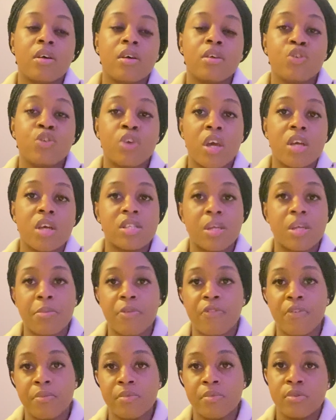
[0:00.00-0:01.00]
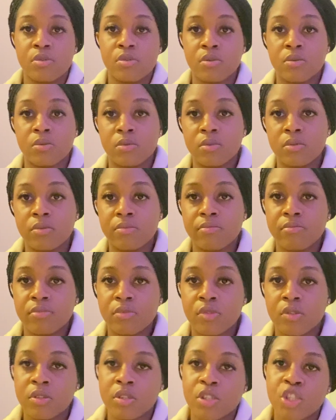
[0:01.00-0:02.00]
You get a statement from the school.
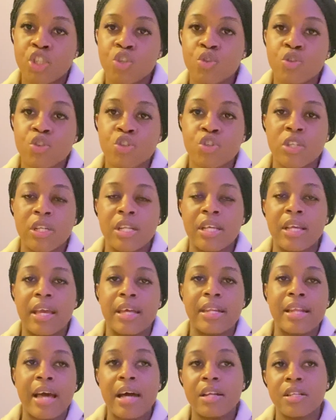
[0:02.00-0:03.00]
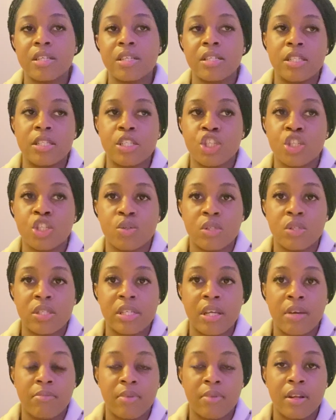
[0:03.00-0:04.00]
It's usually an unconditional
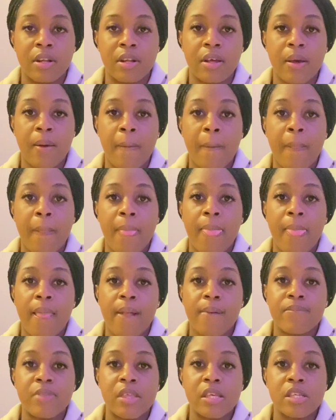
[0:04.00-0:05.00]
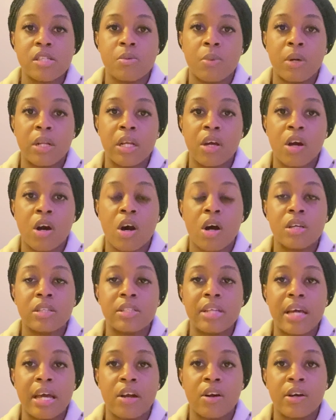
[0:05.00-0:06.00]
statement. That's the one I got.
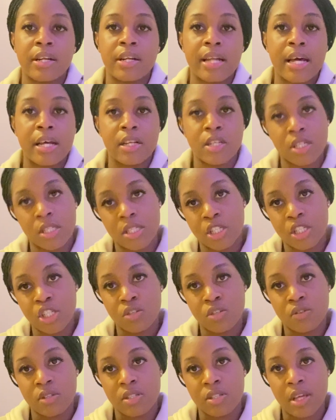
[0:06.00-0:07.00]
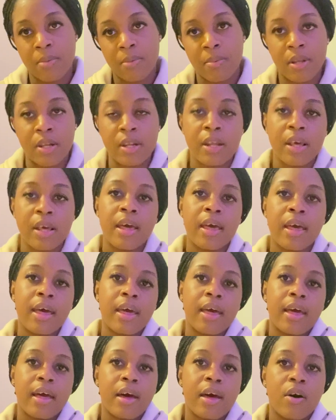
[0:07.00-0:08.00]
I got an unconditional statement,
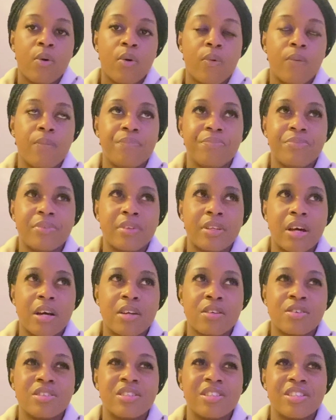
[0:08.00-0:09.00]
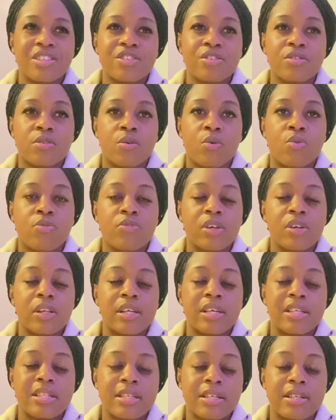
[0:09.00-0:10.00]
an unconditional offer
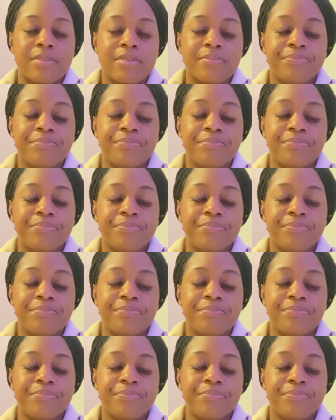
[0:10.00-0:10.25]
letter.